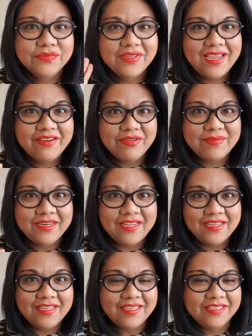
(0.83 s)
Hey
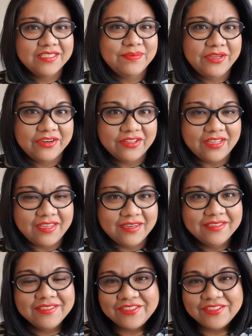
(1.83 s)
everybody, it's Miraline,